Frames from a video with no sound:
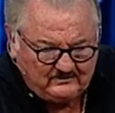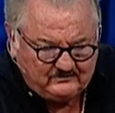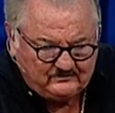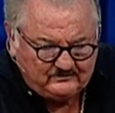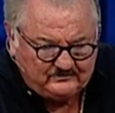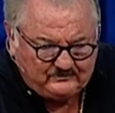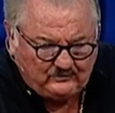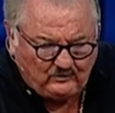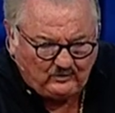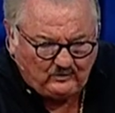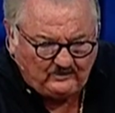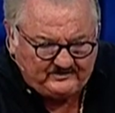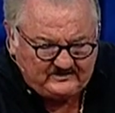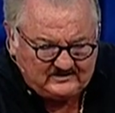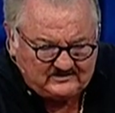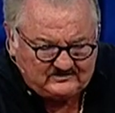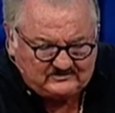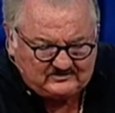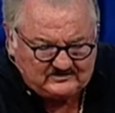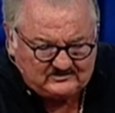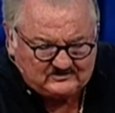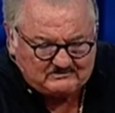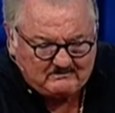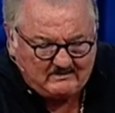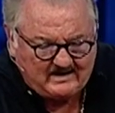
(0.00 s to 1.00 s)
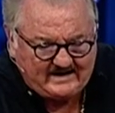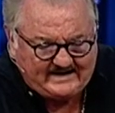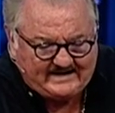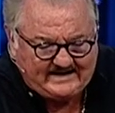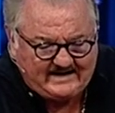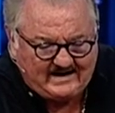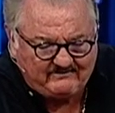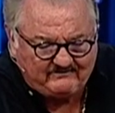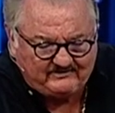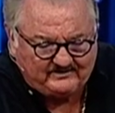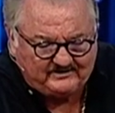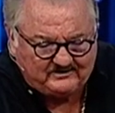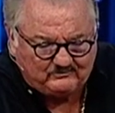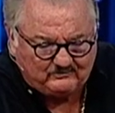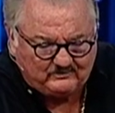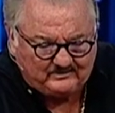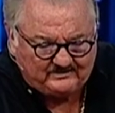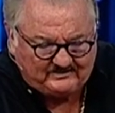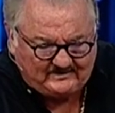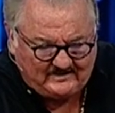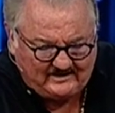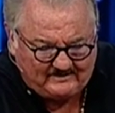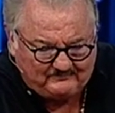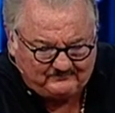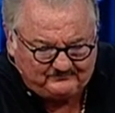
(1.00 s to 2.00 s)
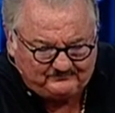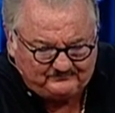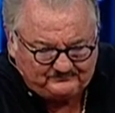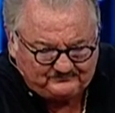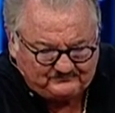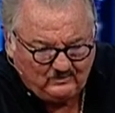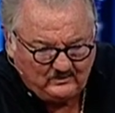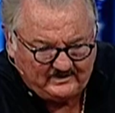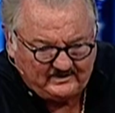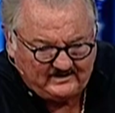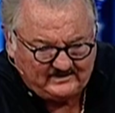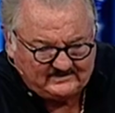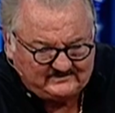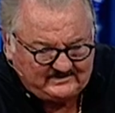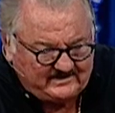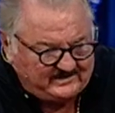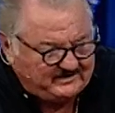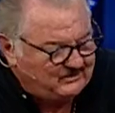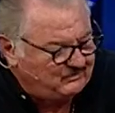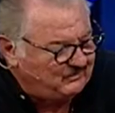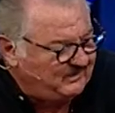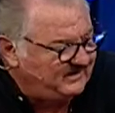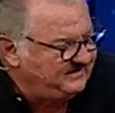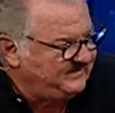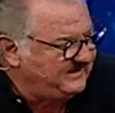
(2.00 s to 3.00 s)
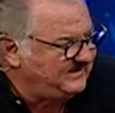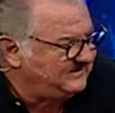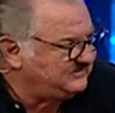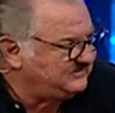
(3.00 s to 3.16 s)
For this is my covenant with them when I take away their